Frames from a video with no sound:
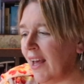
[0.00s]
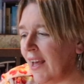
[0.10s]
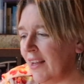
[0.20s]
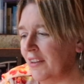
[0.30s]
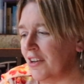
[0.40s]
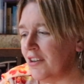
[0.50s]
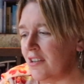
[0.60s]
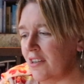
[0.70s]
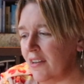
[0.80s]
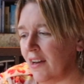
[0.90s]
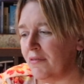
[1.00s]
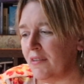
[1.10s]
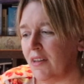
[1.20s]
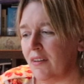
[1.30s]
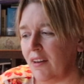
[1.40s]
and she
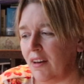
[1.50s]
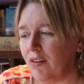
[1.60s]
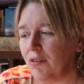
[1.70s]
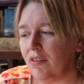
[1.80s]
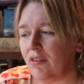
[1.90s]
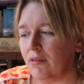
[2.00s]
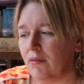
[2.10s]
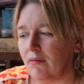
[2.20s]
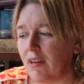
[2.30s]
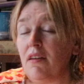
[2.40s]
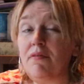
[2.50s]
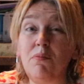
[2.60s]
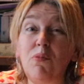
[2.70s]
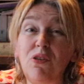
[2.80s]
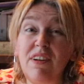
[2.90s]
definitely looks
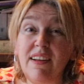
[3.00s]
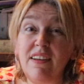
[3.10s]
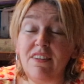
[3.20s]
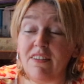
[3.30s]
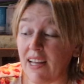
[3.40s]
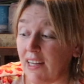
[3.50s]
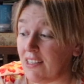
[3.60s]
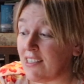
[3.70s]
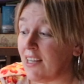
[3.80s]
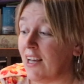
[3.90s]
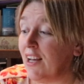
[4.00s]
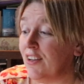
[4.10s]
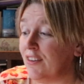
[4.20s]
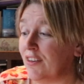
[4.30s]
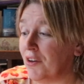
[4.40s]
even more than her age.
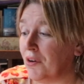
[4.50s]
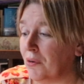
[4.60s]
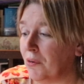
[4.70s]
So